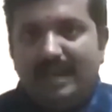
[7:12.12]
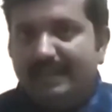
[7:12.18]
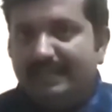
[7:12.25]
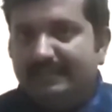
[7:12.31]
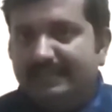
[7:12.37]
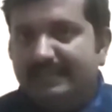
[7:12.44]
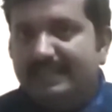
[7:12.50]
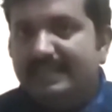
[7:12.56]

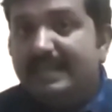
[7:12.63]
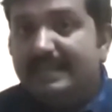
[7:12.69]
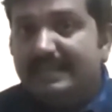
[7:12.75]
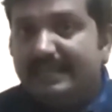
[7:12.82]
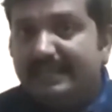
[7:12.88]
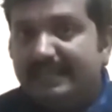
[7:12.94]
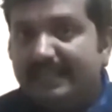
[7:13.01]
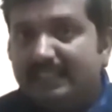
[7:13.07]
And
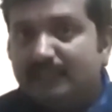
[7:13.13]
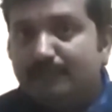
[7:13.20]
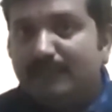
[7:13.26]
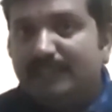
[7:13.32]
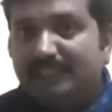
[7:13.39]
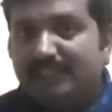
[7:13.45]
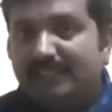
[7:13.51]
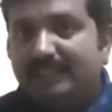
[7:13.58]
genetic
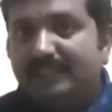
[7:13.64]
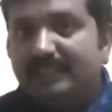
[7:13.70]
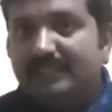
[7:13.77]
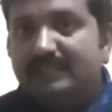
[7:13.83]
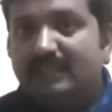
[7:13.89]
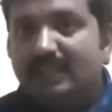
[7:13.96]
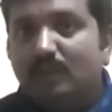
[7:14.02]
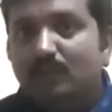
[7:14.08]
expression
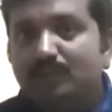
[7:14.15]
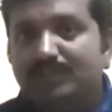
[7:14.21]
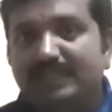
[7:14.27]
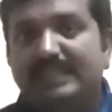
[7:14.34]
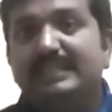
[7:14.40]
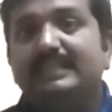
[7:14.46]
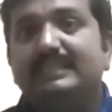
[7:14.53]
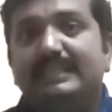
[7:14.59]
is how
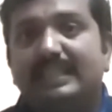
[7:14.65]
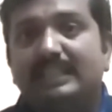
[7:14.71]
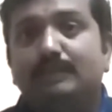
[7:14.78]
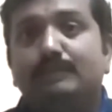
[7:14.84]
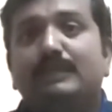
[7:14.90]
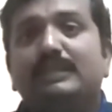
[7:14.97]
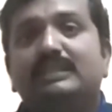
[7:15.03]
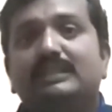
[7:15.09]
genes
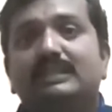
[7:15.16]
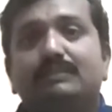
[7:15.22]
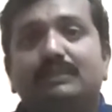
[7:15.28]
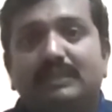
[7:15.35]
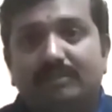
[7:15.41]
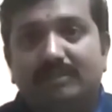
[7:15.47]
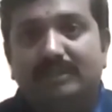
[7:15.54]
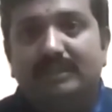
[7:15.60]
express
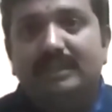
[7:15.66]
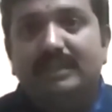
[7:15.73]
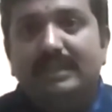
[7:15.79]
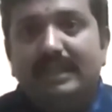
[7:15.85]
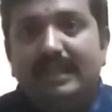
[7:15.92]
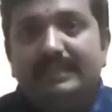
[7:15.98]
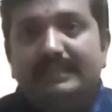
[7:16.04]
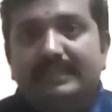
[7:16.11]
themselves.
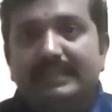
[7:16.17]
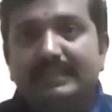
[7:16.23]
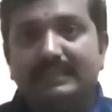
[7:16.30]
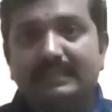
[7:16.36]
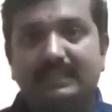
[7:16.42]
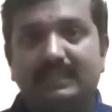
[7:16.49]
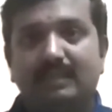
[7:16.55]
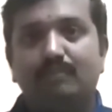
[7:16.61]
And
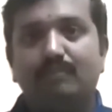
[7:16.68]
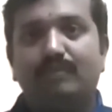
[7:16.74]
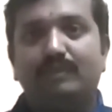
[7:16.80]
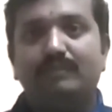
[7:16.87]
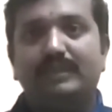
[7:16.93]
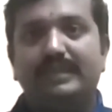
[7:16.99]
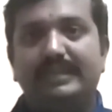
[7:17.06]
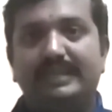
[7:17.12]
genes come
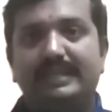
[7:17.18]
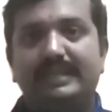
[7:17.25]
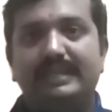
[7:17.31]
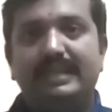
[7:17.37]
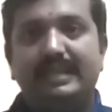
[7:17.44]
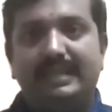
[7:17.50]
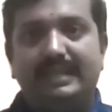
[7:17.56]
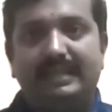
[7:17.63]
from the
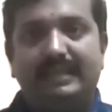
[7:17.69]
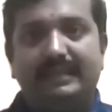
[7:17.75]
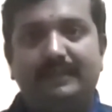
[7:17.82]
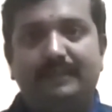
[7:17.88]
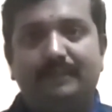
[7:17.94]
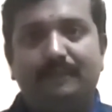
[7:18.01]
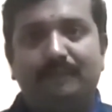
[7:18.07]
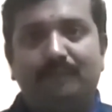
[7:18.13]
DNA.
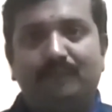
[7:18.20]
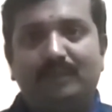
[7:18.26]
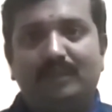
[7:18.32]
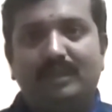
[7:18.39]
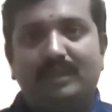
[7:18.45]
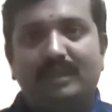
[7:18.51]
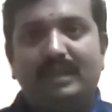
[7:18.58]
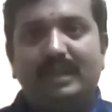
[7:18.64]

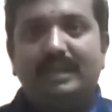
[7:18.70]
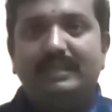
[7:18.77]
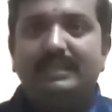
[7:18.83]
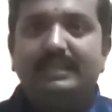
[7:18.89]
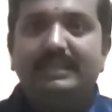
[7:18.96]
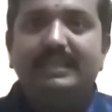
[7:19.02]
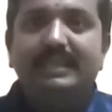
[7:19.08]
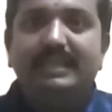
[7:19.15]
And
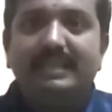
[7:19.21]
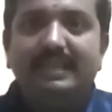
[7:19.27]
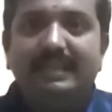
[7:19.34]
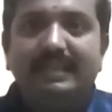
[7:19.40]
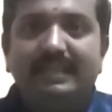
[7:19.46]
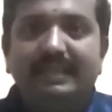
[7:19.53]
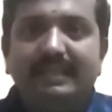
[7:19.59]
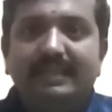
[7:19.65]
the
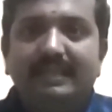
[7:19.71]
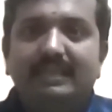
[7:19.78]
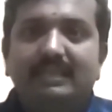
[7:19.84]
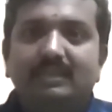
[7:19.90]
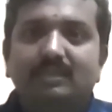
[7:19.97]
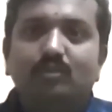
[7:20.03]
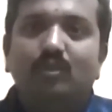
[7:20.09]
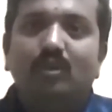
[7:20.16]
DNA
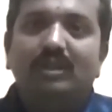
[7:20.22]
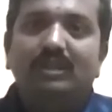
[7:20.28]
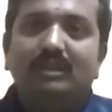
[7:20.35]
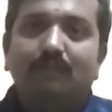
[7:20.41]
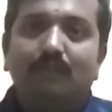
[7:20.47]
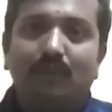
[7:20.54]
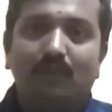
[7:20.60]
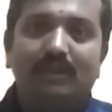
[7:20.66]
is what
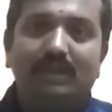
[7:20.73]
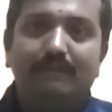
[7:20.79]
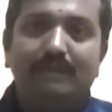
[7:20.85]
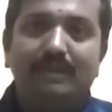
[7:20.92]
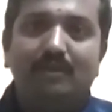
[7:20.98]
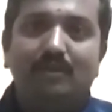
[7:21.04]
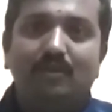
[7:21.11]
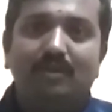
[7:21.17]
the
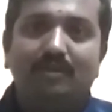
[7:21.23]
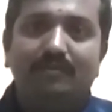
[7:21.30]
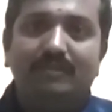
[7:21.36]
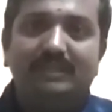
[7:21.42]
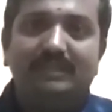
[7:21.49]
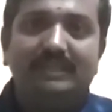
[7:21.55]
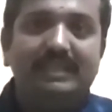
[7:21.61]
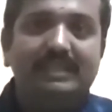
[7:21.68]
programming code
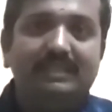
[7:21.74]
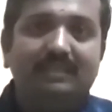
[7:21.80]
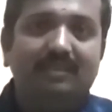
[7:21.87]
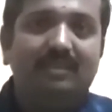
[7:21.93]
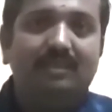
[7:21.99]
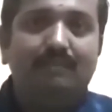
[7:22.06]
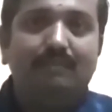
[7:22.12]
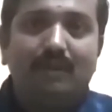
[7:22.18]
of the cell is
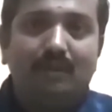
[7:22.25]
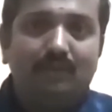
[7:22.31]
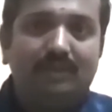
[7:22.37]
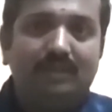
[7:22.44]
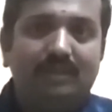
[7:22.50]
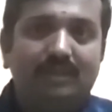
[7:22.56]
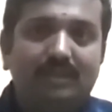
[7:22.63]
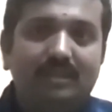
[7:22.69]
all
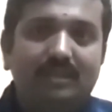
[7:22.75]
about.